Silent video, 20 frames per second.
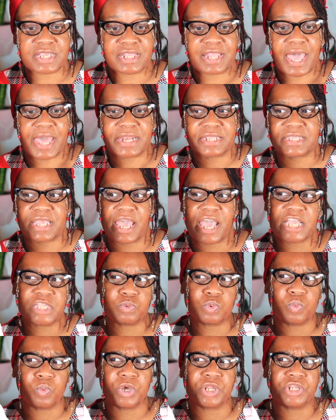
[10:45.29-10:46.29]
a lot of times
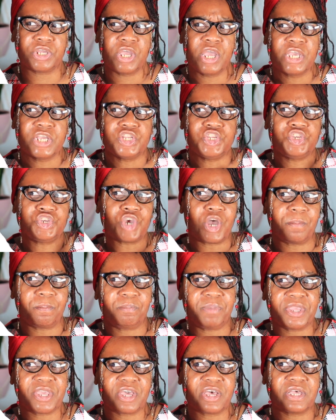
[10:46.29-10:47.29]
we want to jump
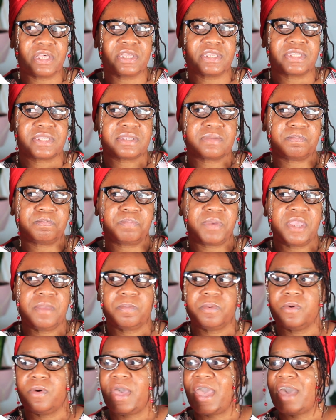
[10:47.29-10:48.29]
because
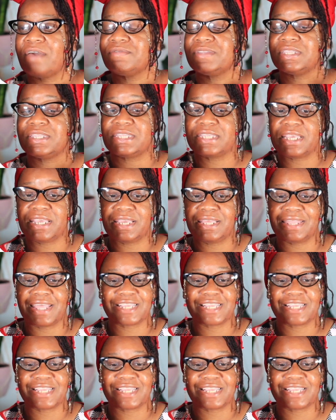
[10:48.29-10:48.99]
people have seen.